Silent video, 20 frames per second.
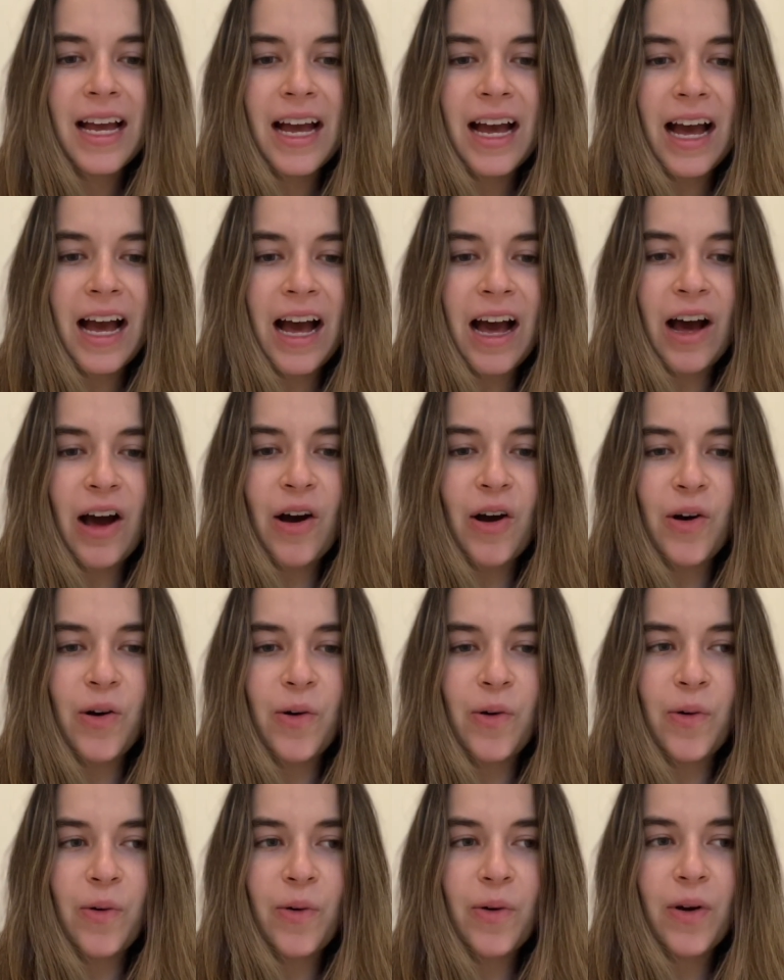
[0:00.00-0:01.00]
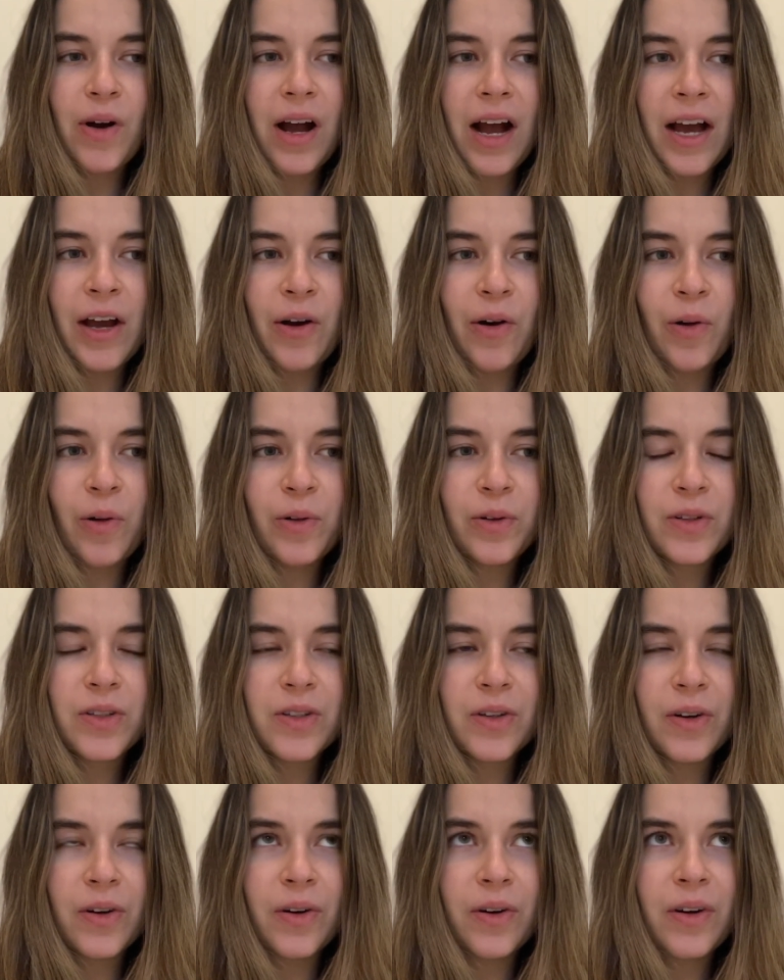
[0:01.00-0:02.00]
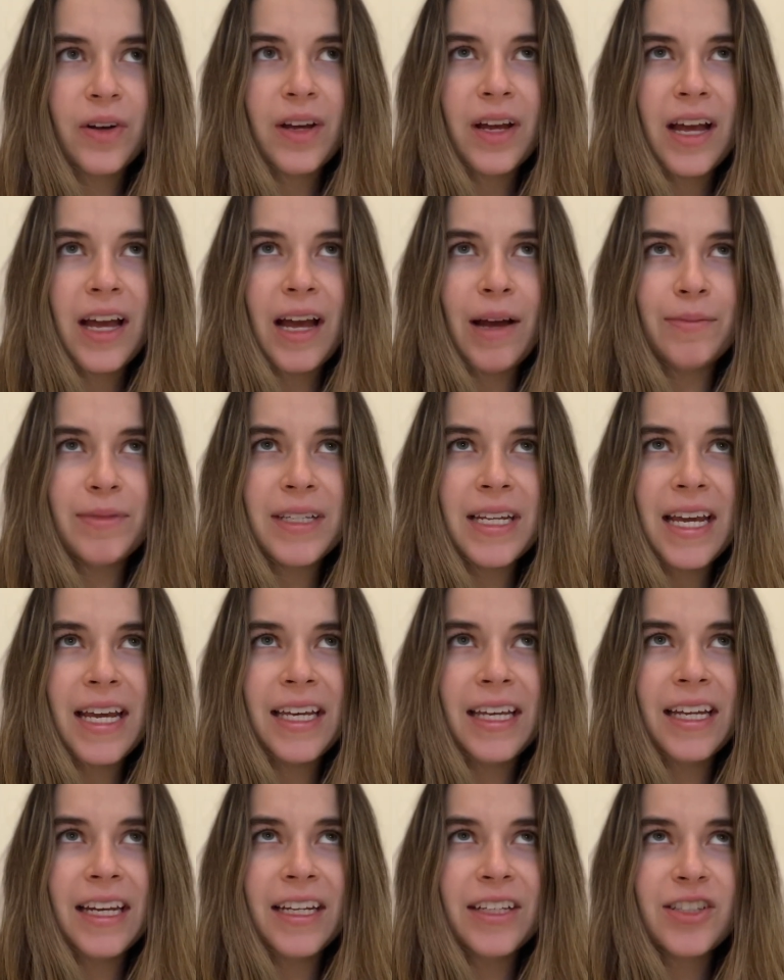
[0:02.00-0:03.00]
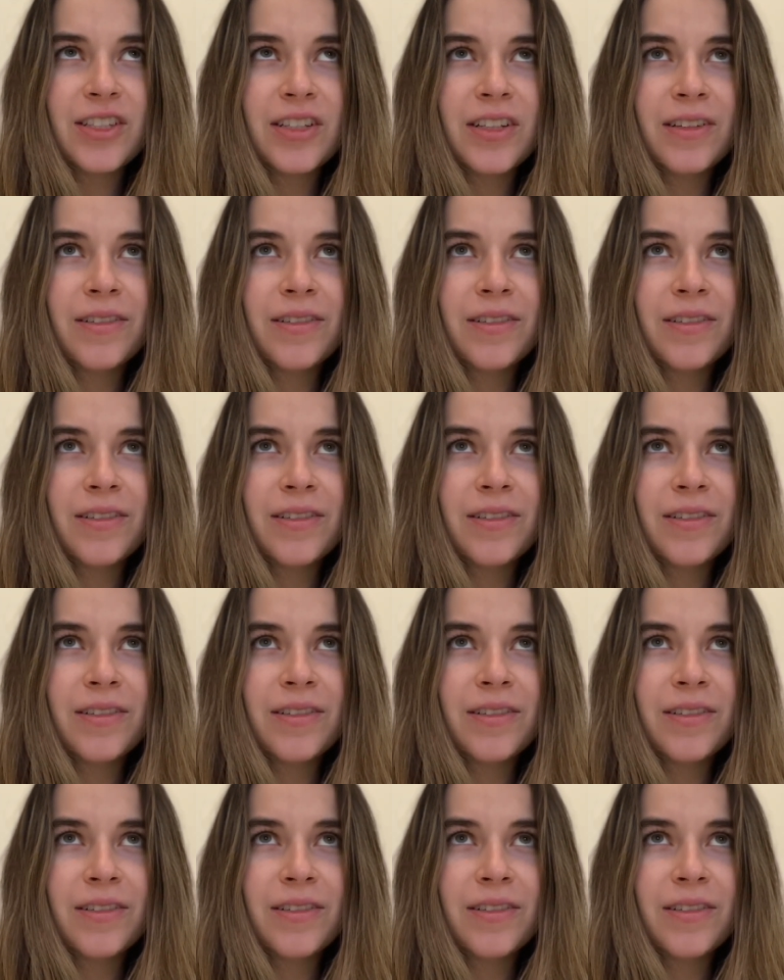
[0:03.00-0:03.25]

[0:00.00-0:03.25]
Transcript: how I also am taking it